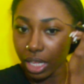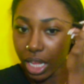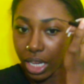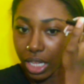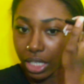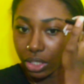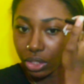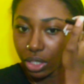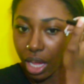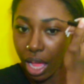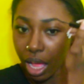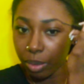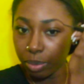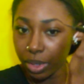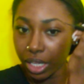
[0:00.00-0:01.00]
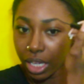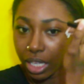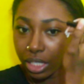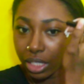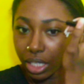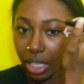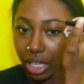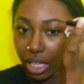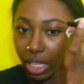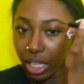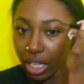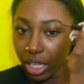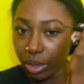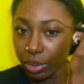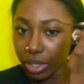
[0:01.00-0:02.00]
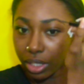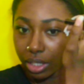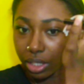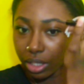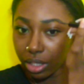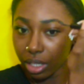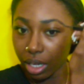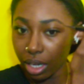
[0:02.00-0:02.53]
at his job because it was